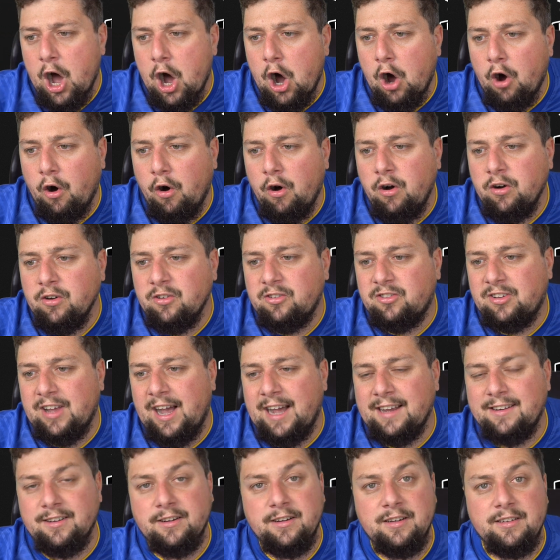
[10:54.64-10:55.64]

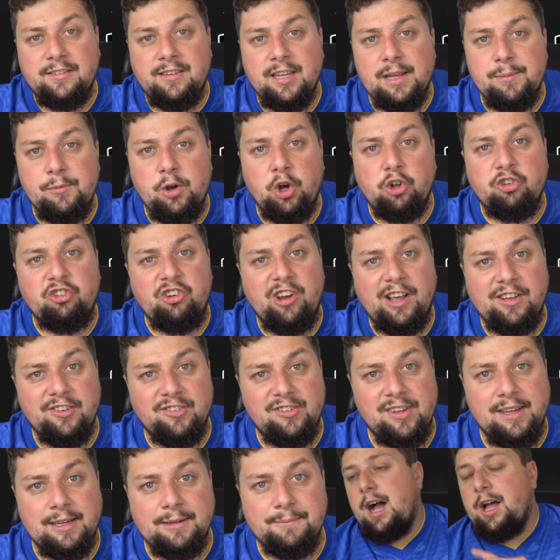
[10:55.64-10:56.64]
alongside a little team called
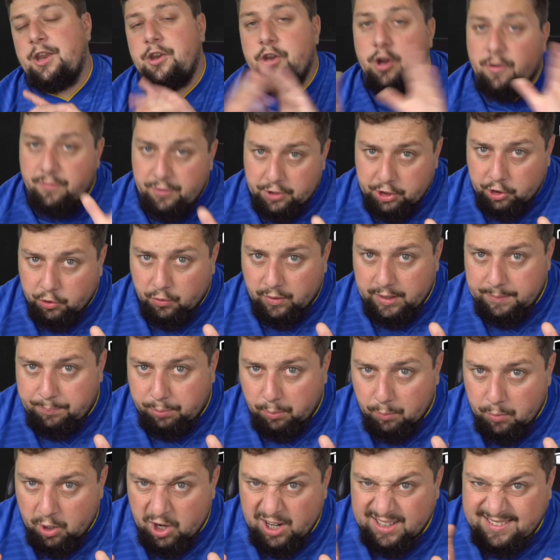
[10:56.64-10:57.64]
Chelsea. Another newly
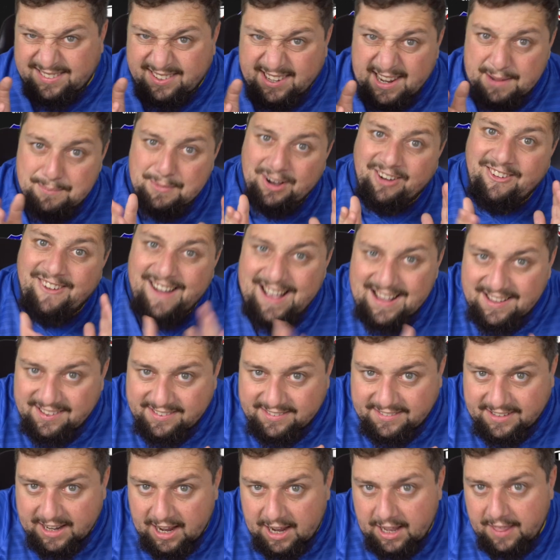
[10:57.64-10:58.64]
promoted team,
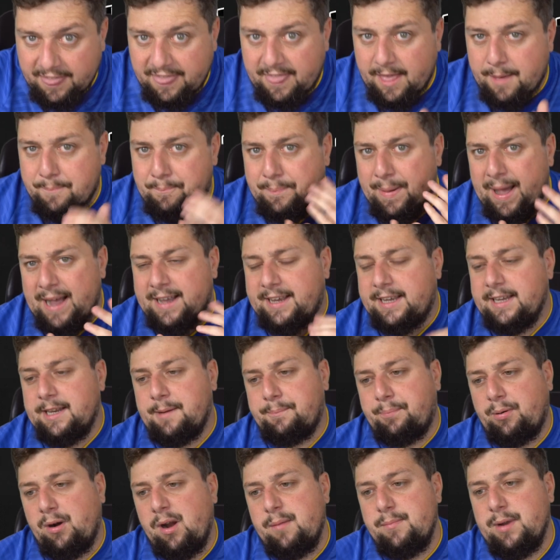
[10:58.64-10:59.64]
Leicester. They're back in the
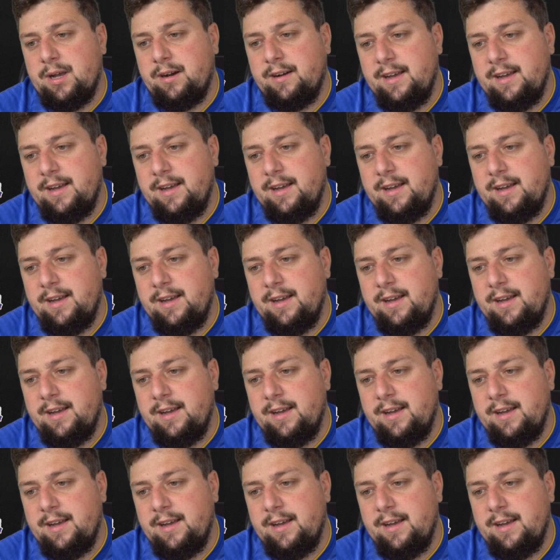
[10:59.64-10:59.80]
Premier